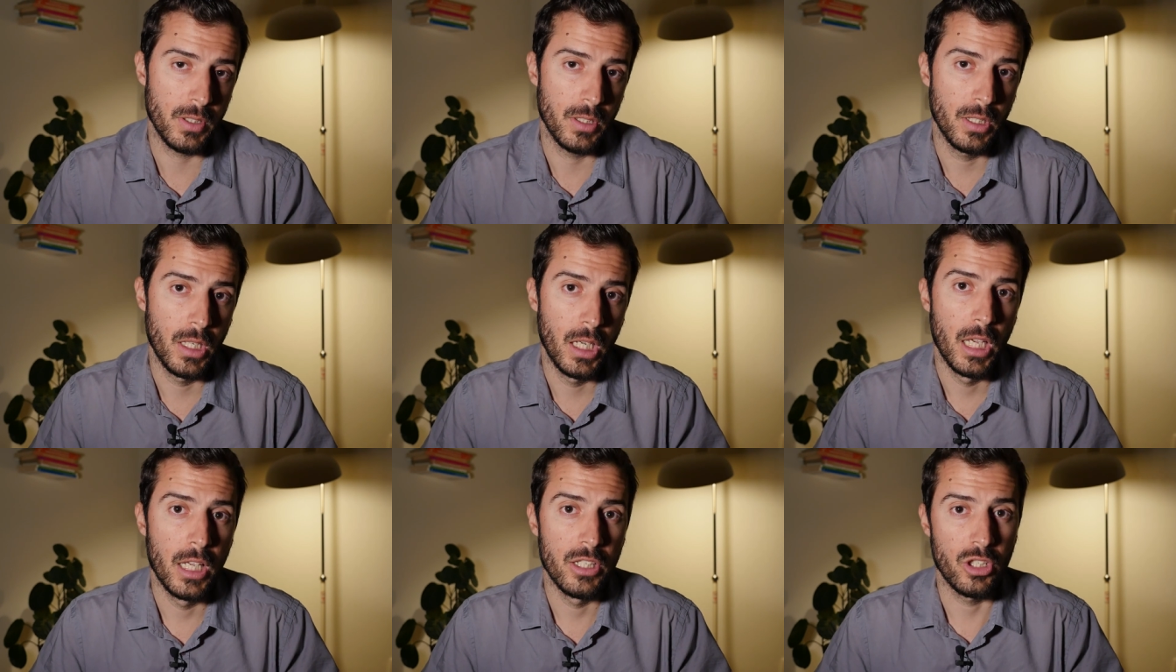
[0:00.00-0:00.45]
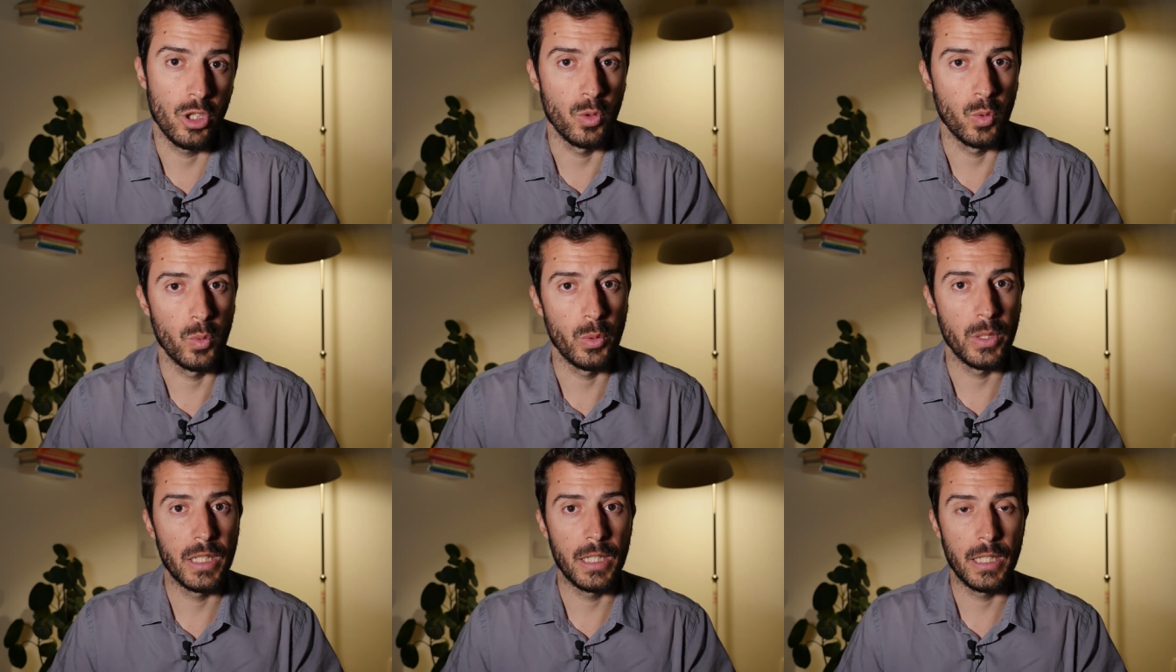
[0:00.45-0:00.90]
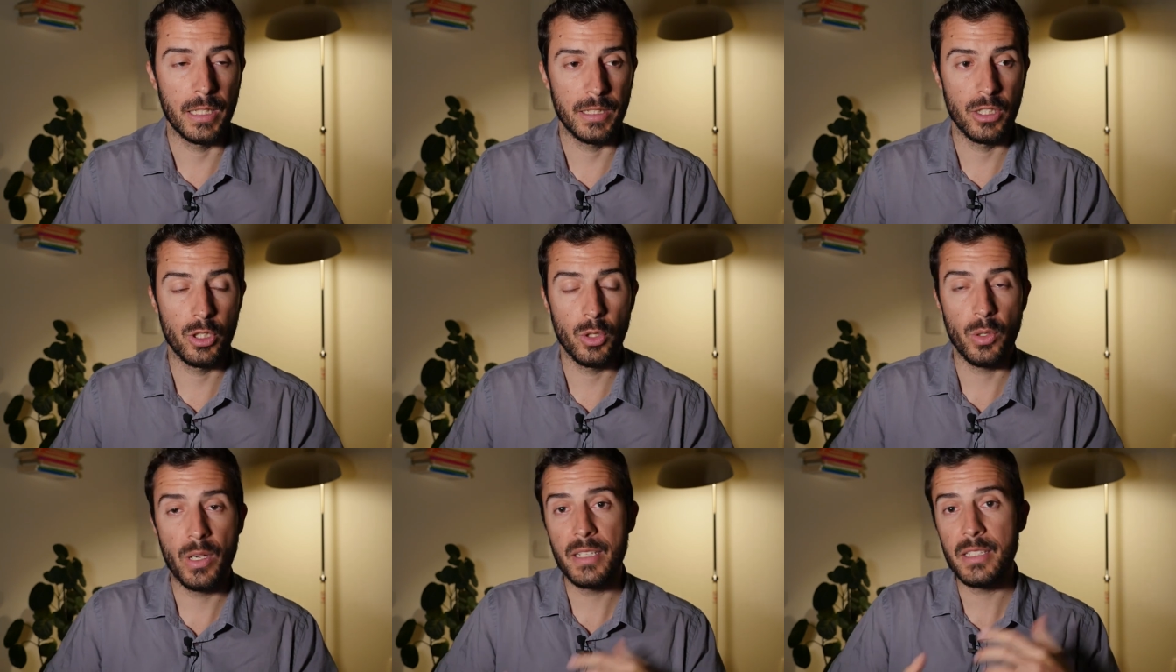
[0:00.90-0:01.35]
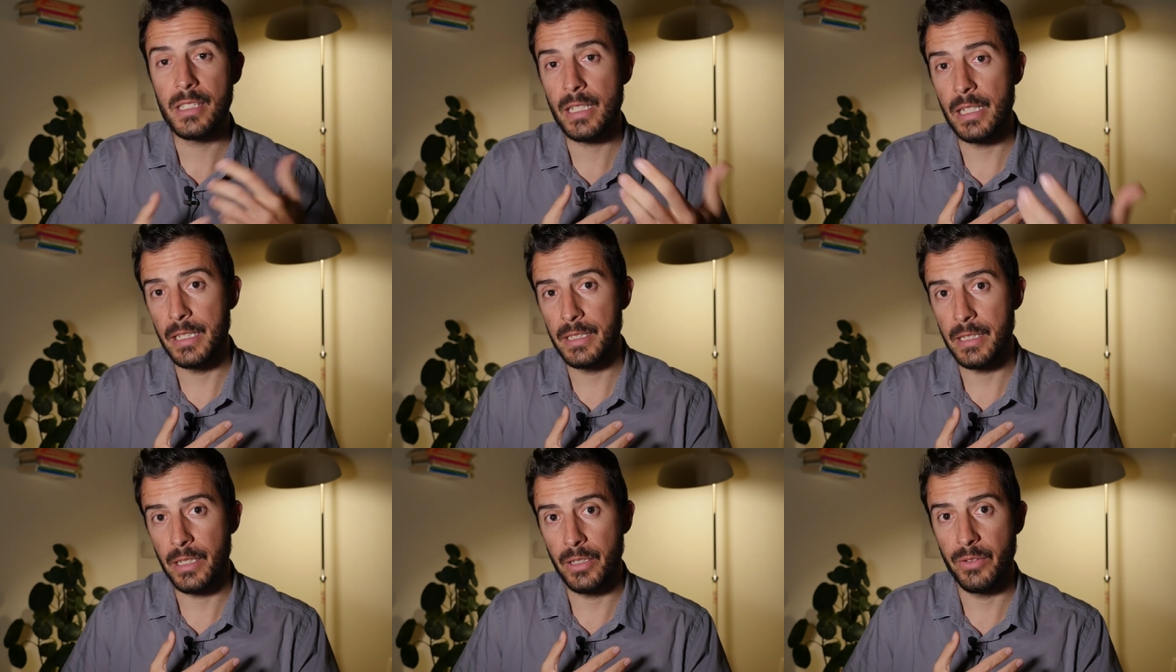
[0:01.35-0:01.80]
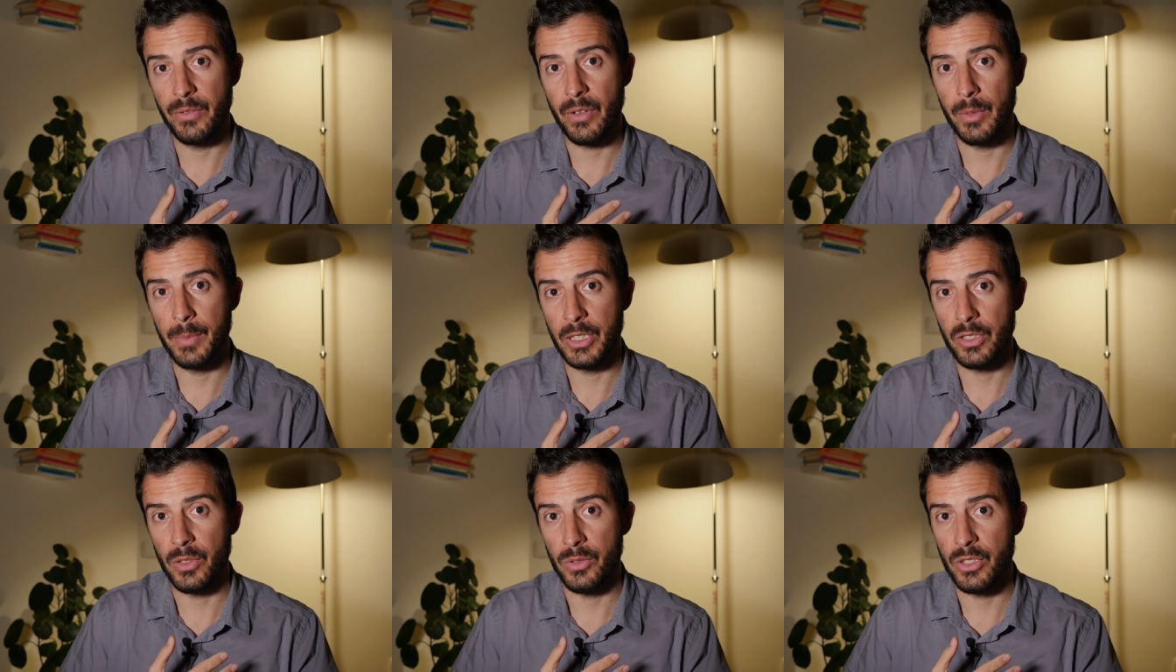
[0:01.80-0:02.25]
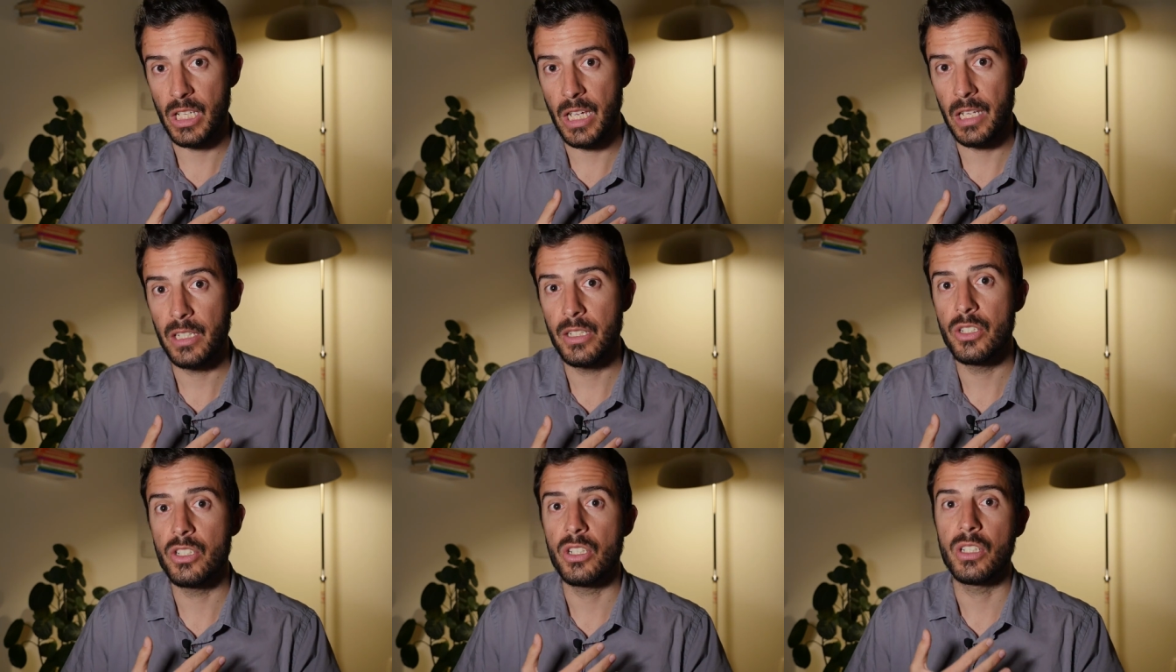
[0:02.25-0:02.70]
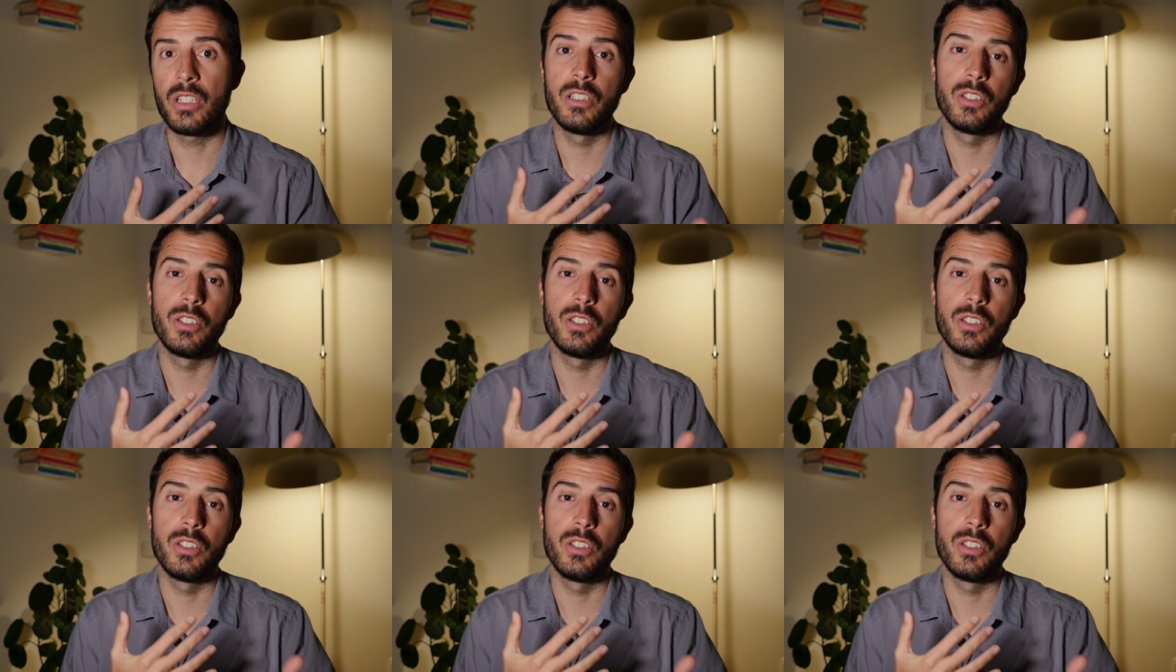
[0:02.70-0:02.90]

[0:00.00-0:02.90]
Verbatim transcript: So we translate an environmental challenge into